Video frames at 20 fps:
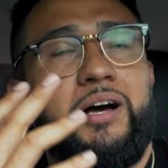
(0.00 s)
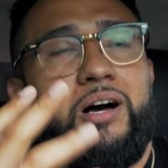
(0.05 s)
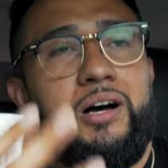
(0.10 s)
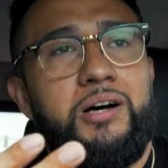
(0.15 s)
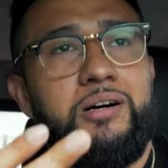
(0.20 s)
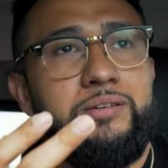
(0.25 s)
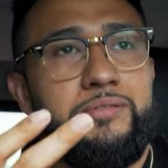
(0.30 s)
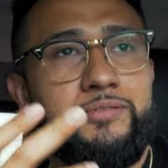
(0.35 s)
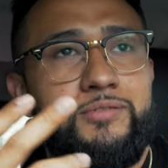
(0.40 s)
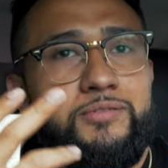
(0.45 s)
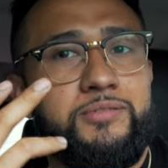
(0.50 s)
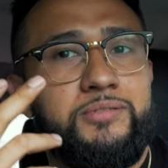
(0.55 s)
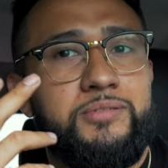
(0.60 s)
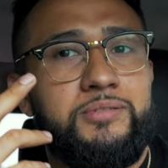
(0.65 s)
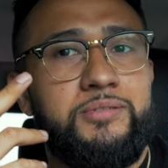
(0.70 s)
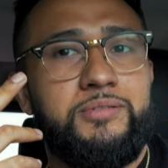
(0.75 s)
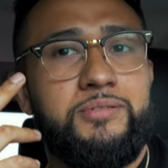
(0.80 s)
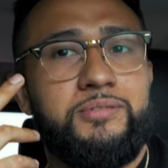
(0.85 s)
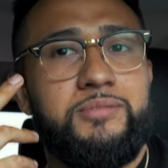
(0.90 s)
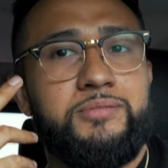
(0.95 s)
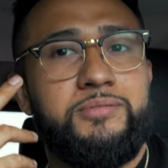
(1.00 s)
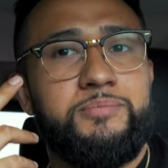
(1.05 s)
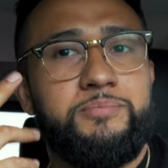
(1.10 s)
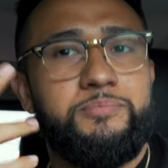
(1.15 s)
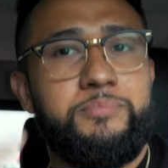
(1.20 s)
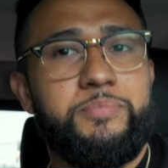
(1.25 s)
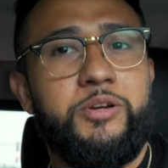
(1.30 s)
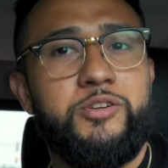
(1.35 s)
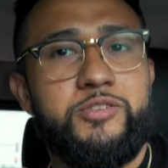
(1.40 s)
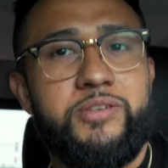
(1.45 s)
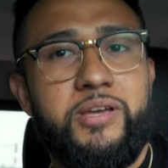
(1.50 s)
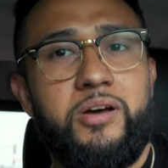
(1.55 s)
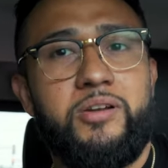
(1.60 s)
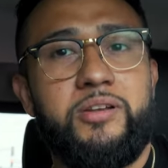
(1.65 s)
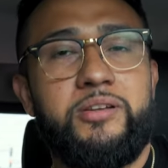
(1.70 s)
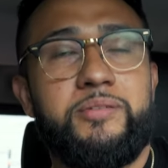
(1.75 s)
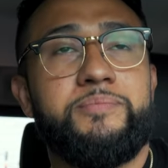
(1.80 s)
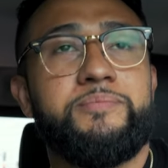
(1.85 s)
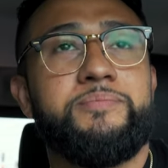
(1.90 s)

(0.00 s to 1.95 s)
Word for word: of Pierce County.